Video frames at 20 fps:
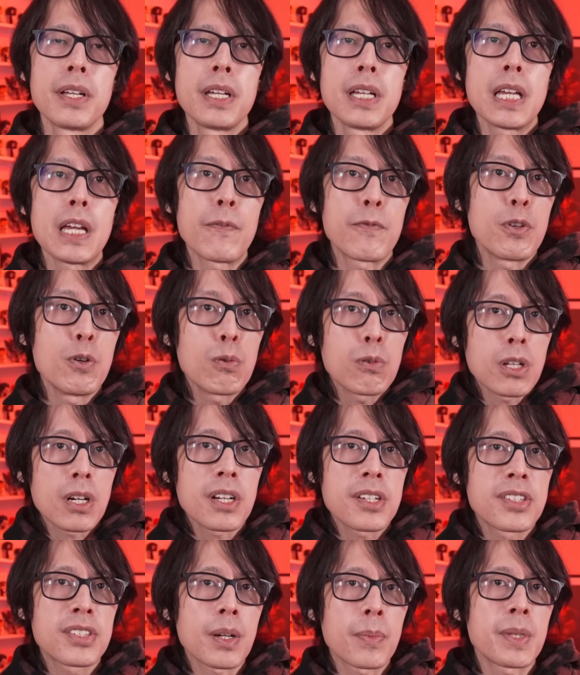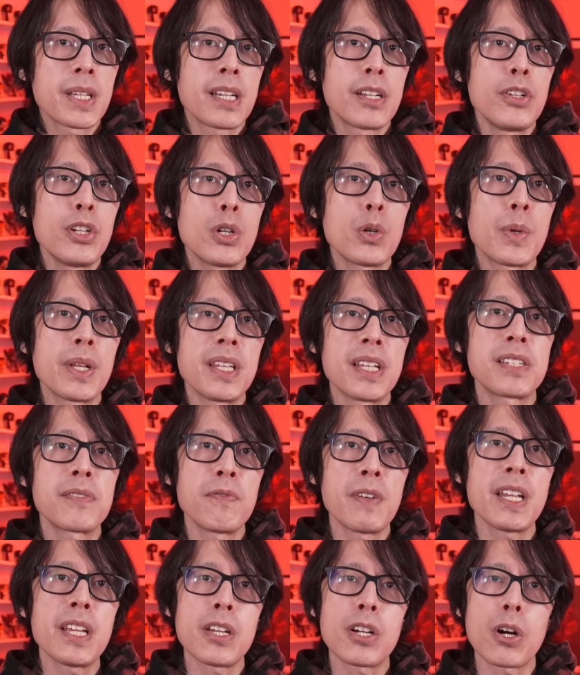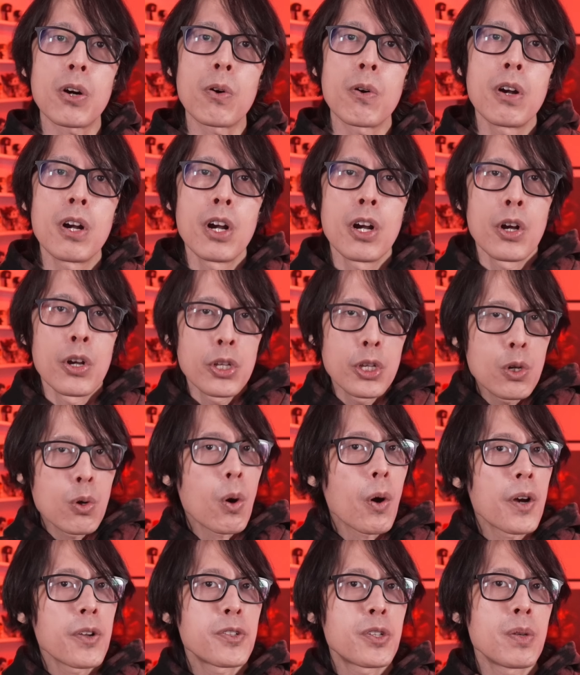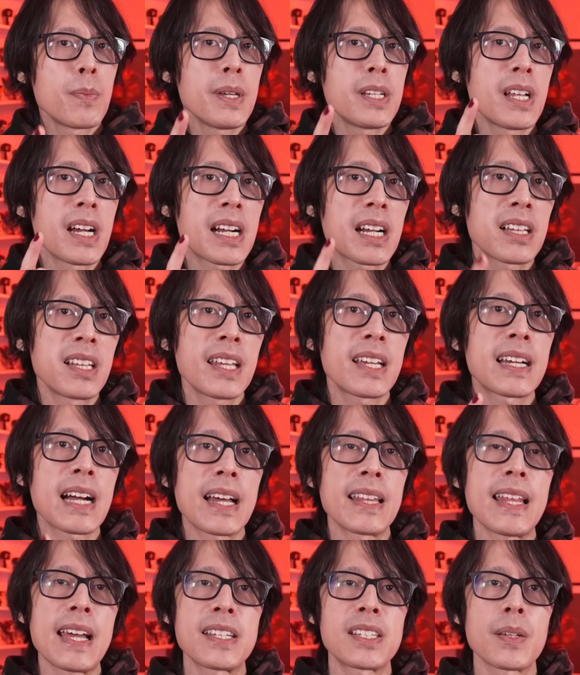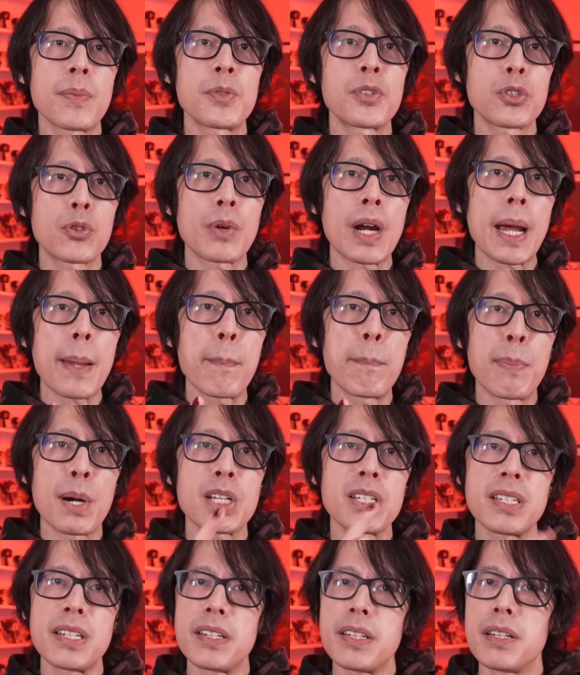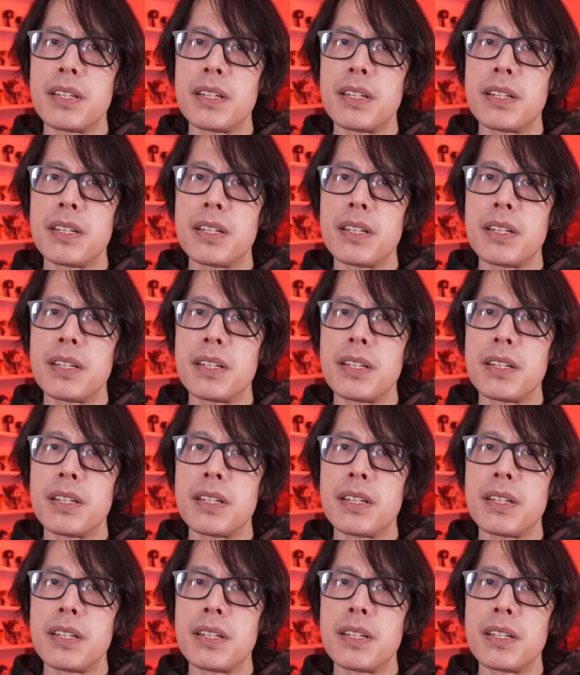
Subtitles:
If you learned something new in this video, you owe it to me to click on that subscribe button.